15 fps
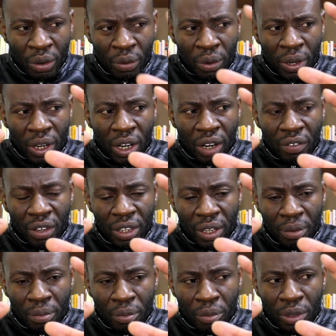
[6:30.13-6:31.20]
We cover
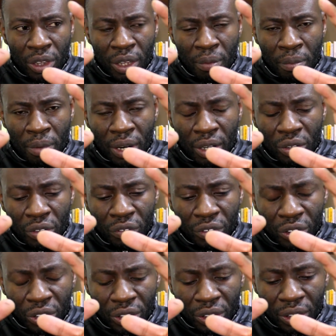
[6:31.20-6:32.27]
them with the blood of
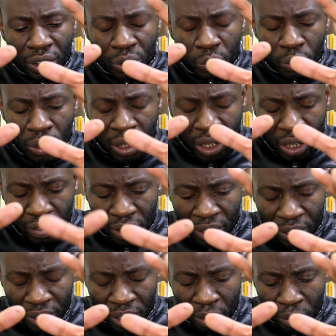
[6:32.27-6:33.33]
Jesus. We cover
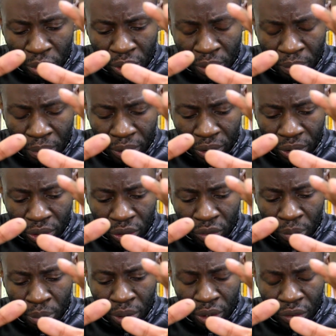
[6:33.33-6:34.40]
them with the precious
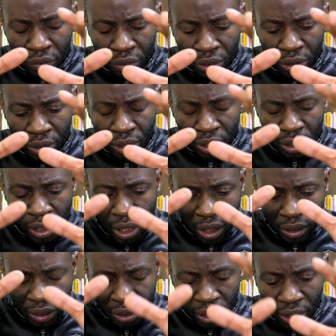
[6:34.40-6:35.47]
blood of Jesus. They are
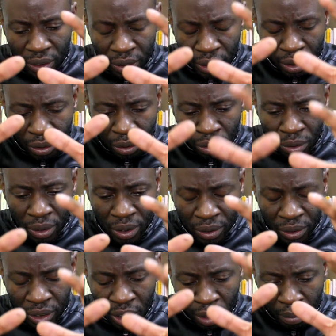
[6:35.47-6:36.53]
sons and daughters,
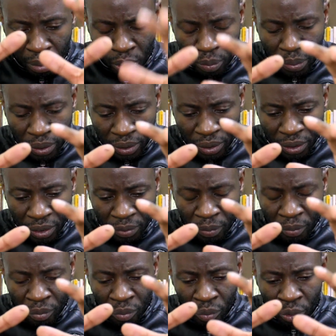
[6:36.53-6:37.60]
their properties.
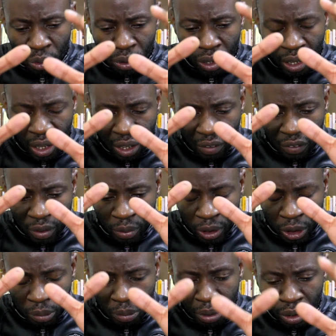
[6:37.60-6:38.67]
We cover
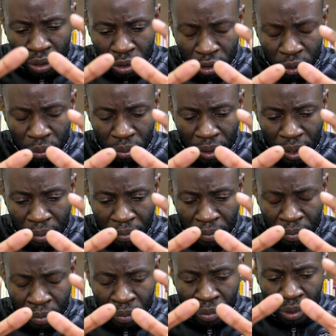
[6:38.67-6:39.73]
what belongs to them
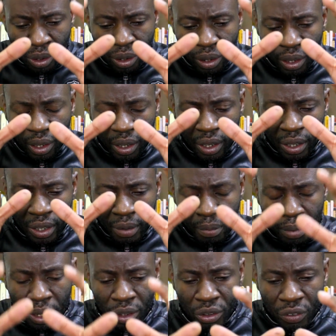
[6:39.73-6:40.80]
in the
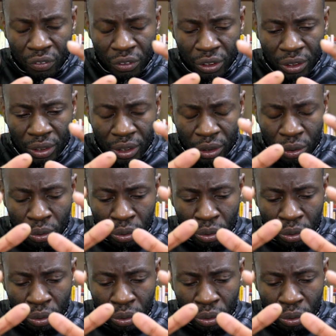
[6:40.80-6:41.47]
blood of Jesus.